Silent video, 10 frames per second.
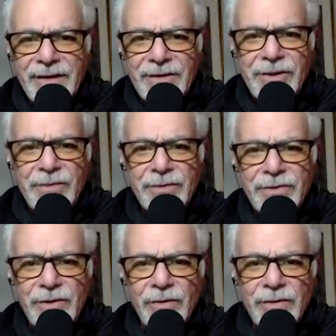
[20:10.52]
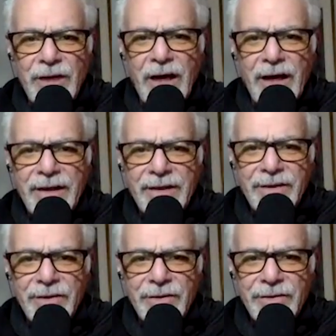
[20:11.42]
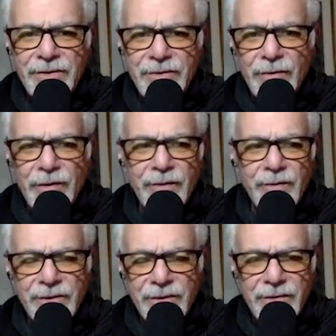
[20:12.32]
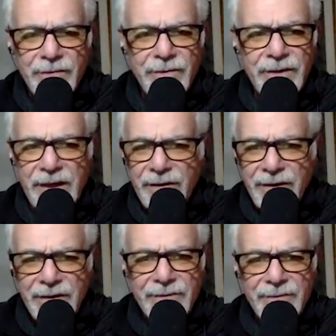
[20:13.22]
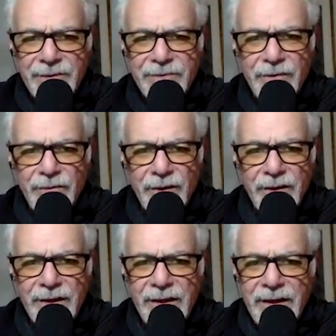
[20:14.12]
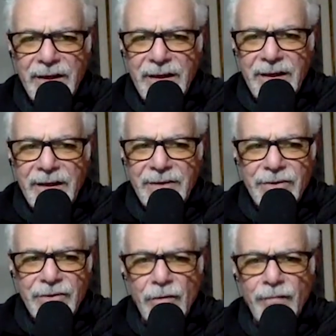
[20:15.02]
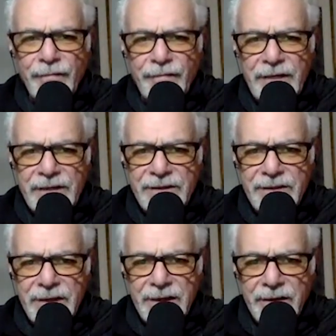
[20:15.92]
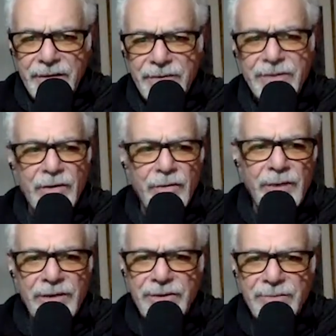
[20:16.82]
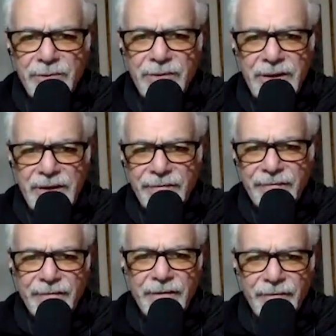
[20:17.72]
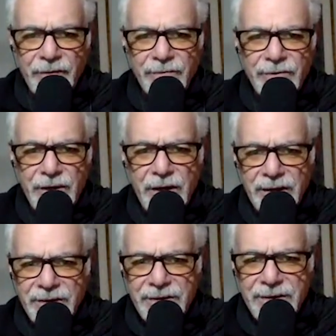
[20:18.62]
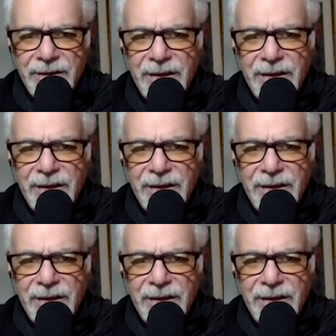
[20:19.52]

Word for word: she was so tied into her story, which included atheism and so on, so fixed there, so much in belief of those thoughts,